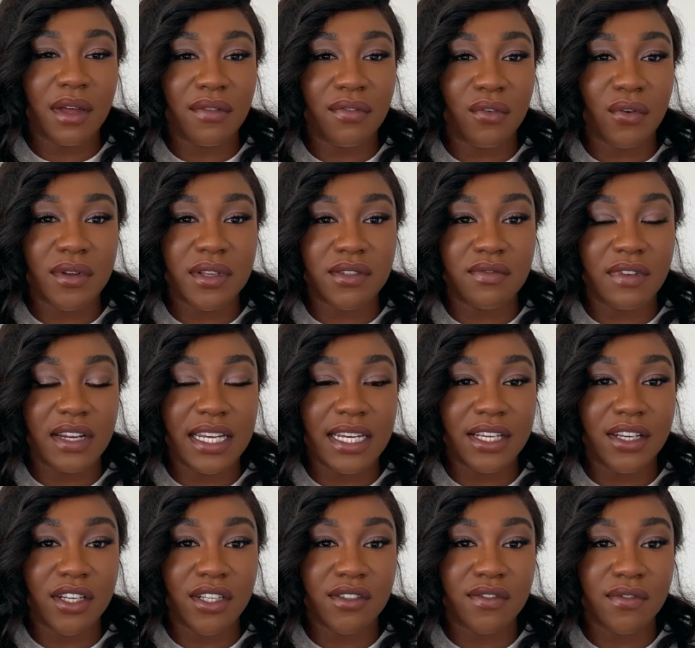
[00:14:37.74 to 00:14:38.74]
thought it was really
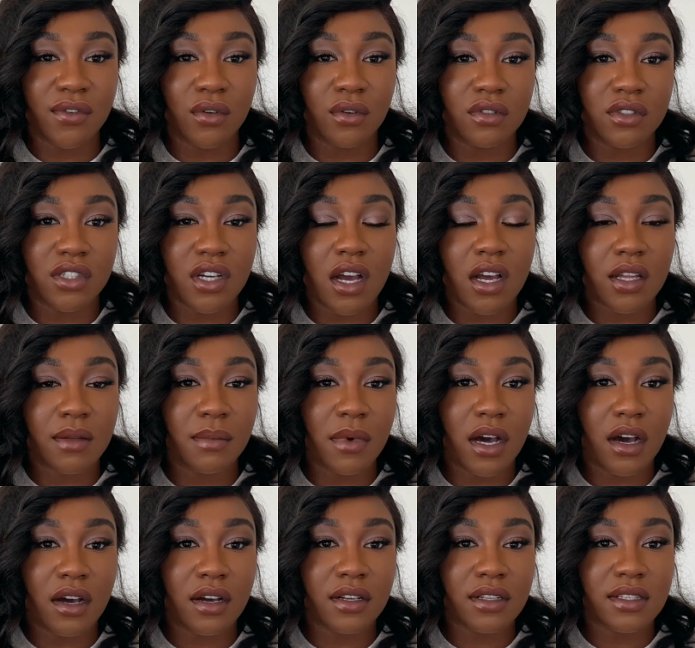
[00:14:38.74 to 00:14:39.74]
good for dark
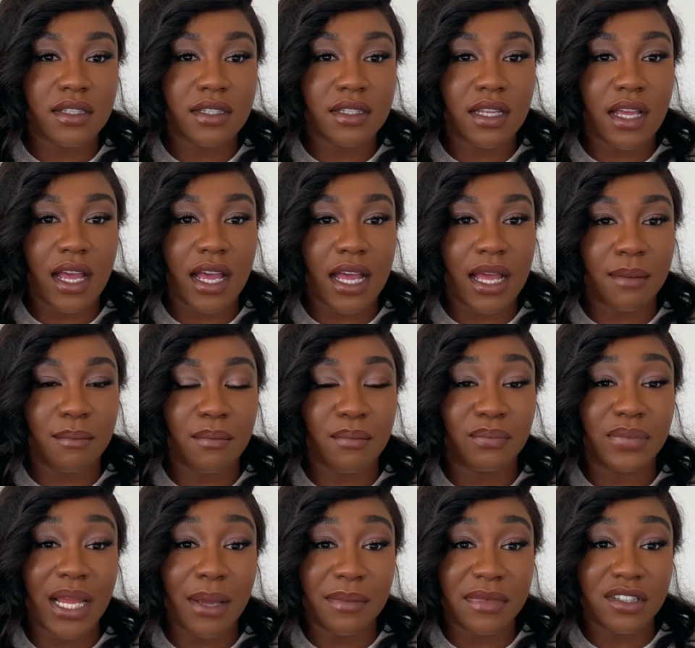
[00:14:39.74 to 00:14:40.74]
marks,
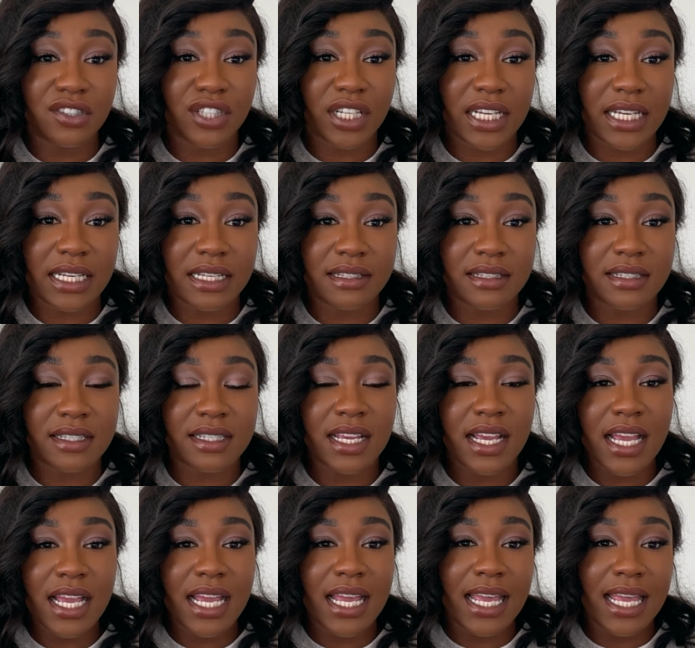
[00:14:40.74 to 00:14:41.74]
blemishes,
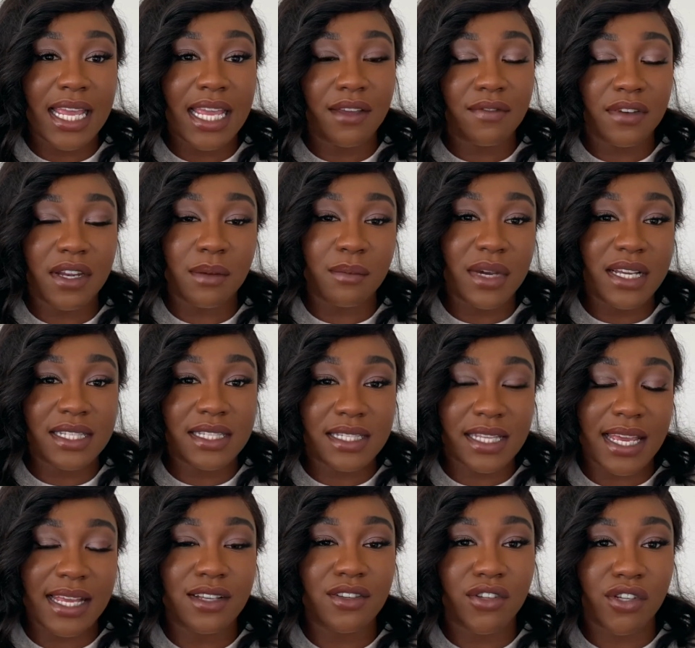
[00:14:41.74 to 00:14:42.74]
evening my
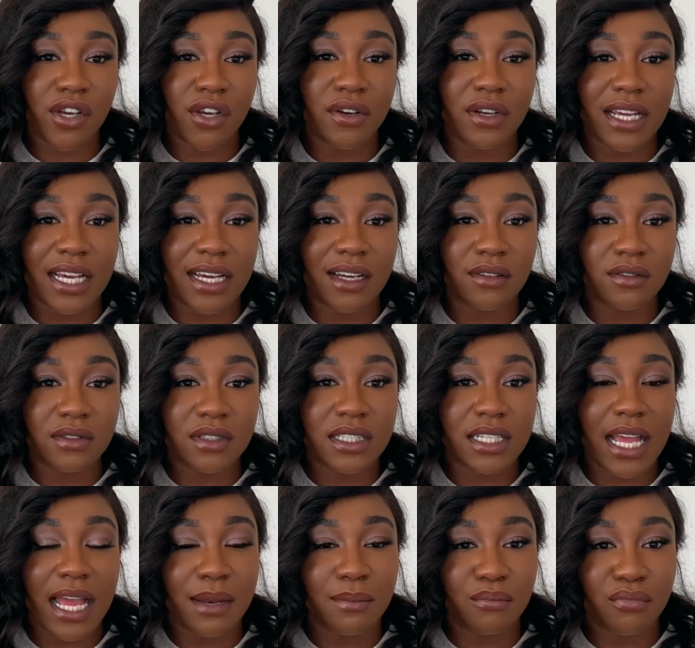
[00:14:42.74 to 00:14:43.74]
skin tone out
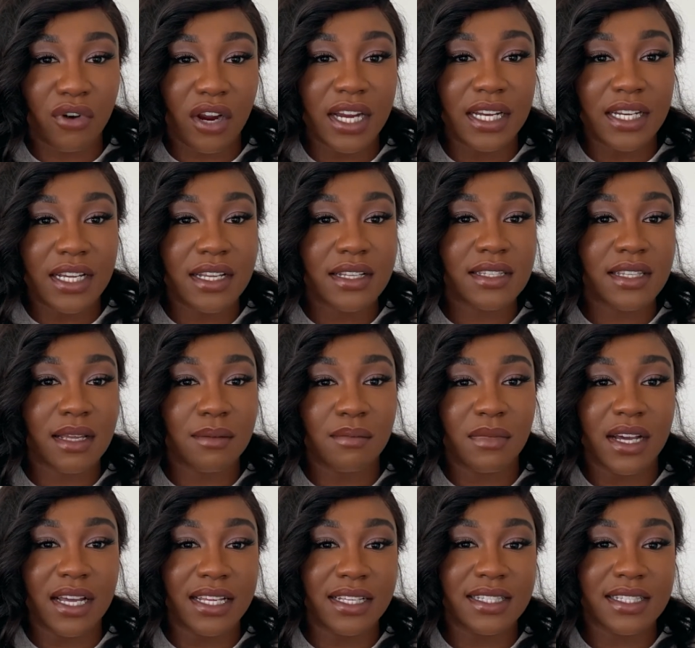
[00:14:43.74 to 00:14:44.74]
and brightness. Like
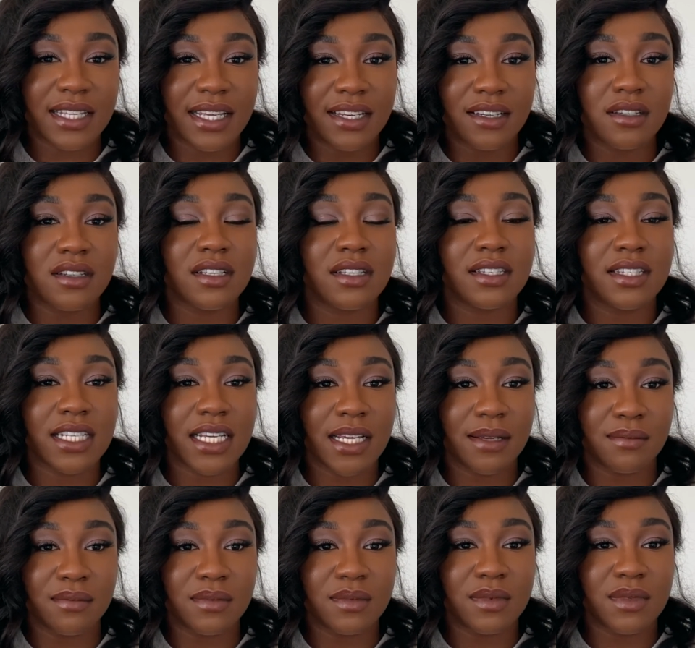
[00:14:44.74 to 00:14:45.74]
my skin just
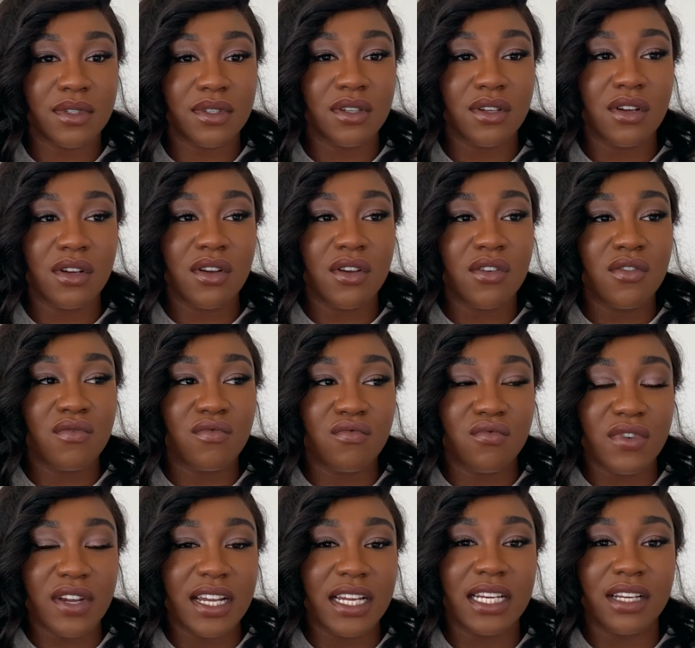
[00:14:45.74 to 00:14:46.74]
seemed
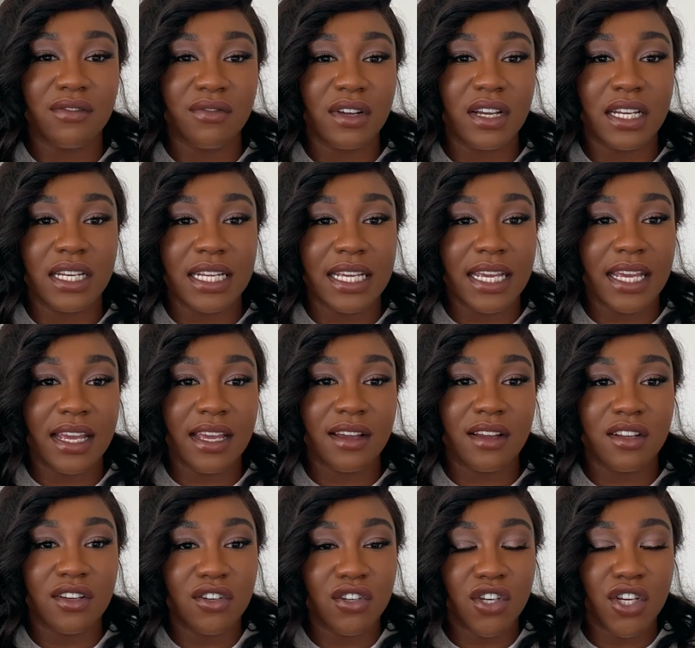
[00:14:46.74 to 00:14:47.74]
really
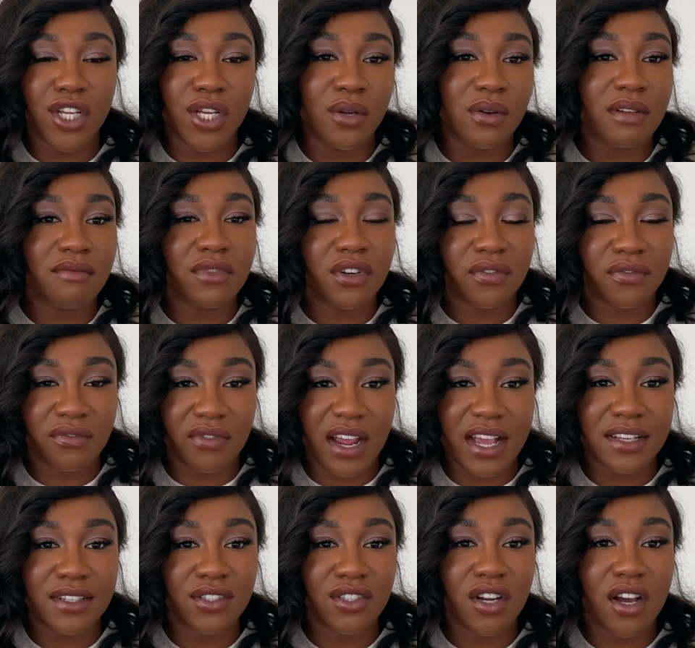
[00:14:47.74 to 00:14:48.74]
new and
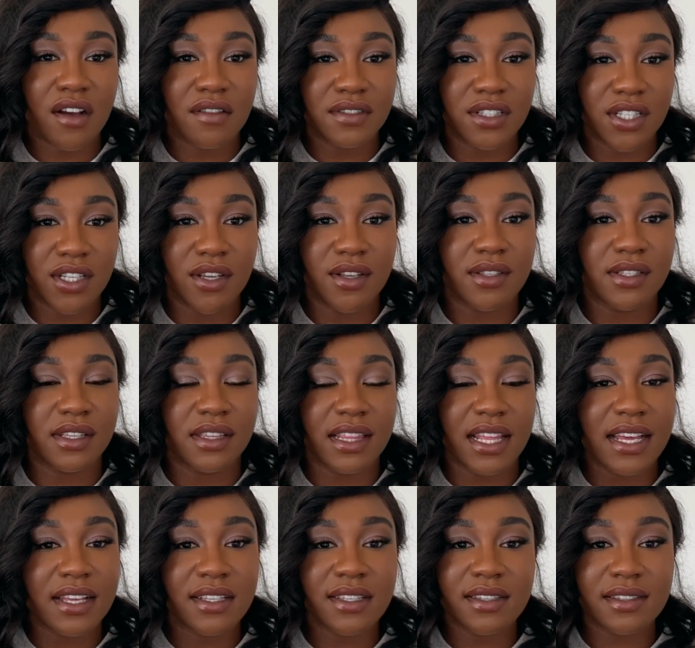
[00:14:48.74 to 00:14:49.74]
refreshed after using
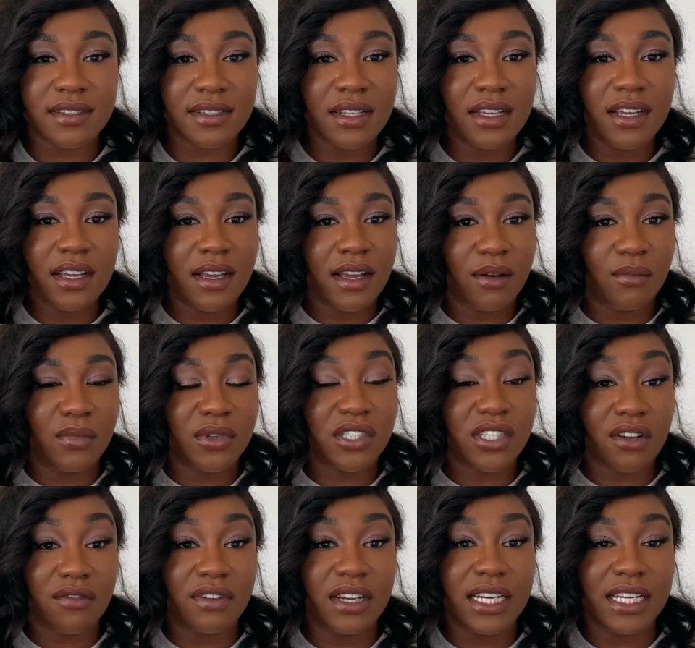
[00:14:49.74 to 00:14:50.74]
this, which I
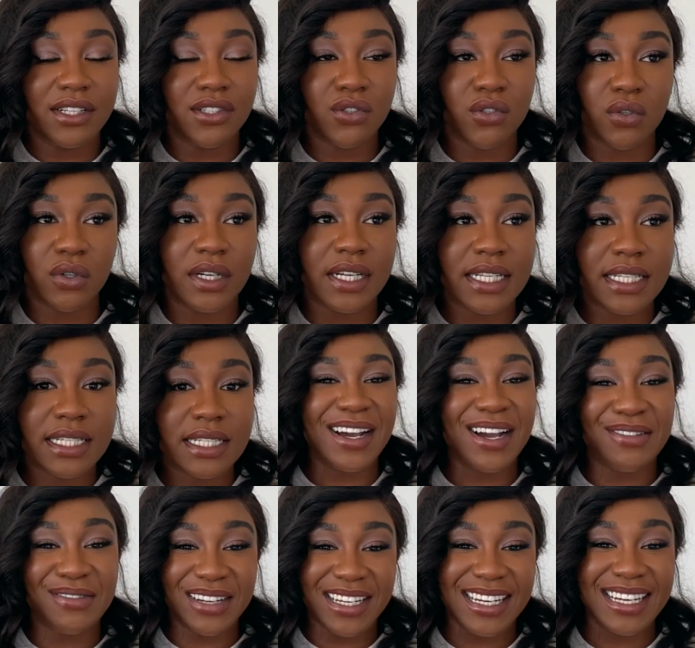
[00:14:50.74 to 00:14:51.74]
really enjoyed. I
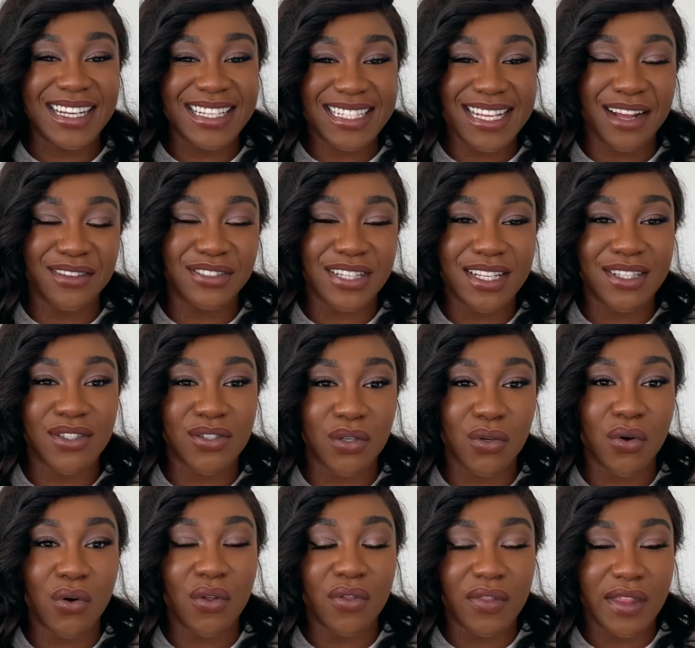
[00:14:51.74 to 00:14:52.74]
really liked how
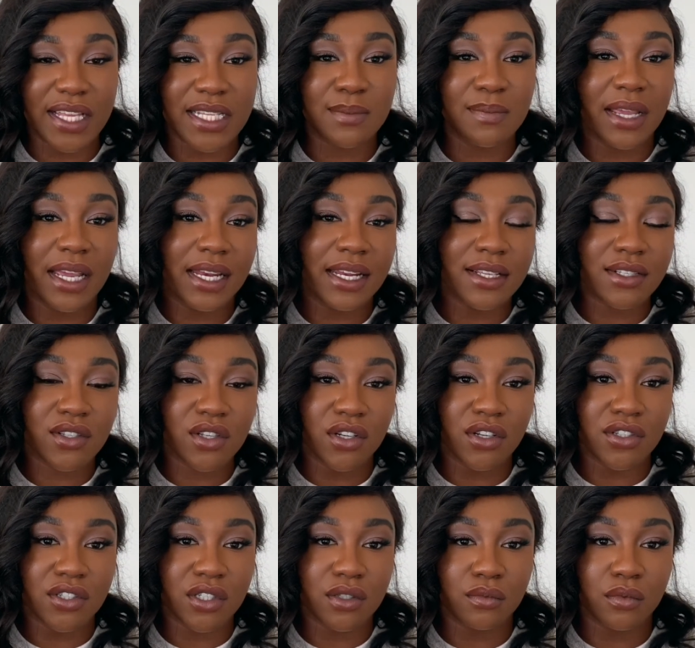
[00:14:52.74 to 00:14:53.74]
gentle this peeling
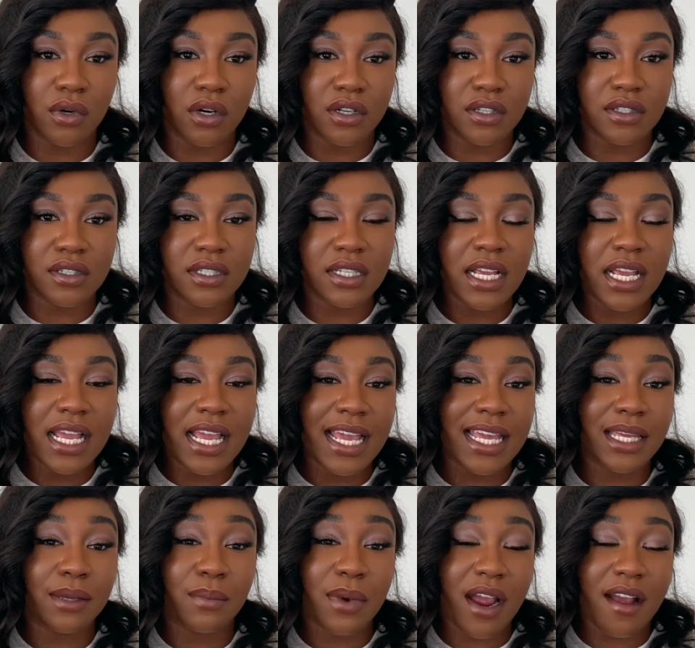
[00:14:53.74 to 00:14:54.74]
solution was in
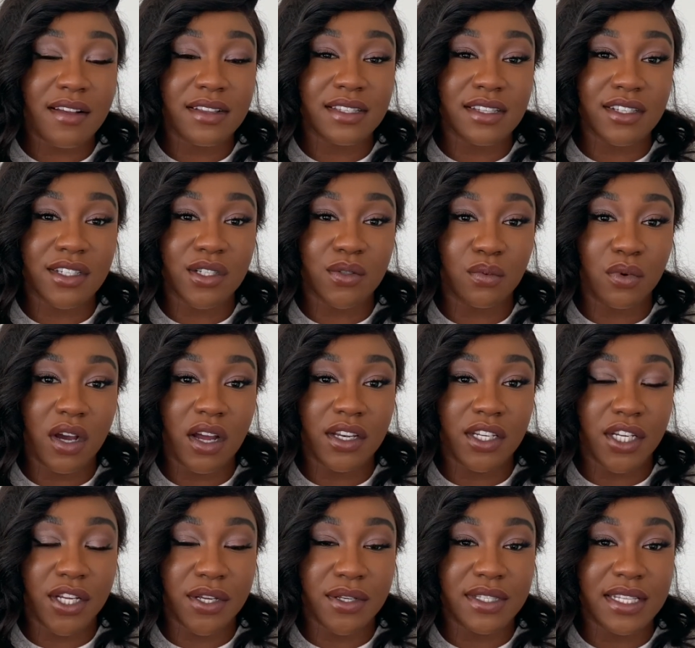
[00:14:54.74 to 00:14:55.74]
comparison to what I'd
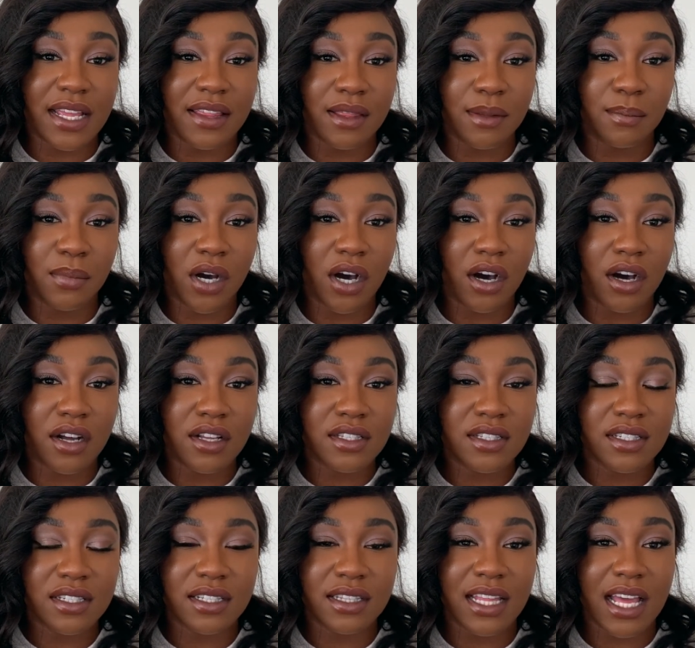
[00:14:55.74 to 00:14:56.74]
used in the
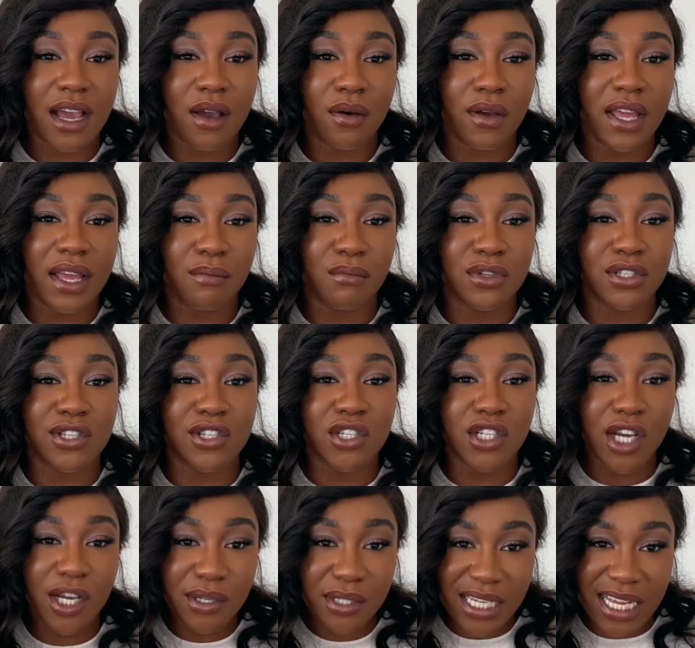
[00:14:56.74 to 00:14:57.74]
past. There was
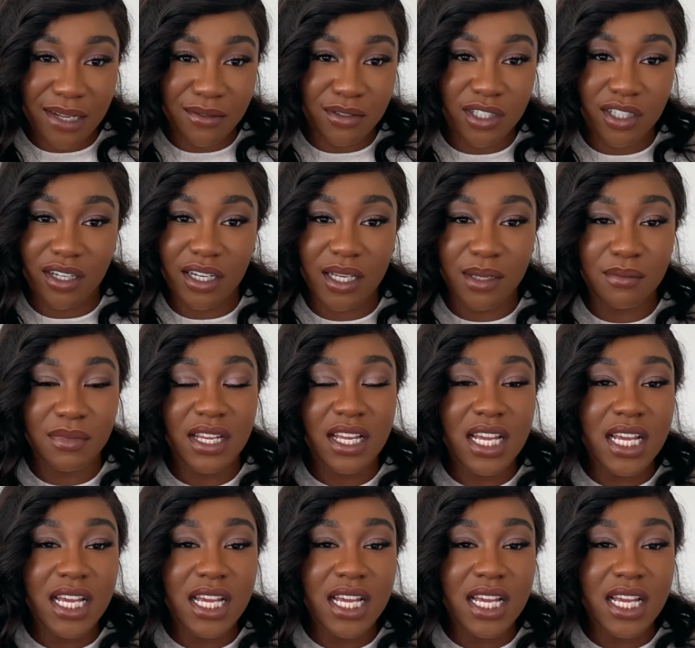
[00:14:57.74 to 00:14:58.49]
no downtime.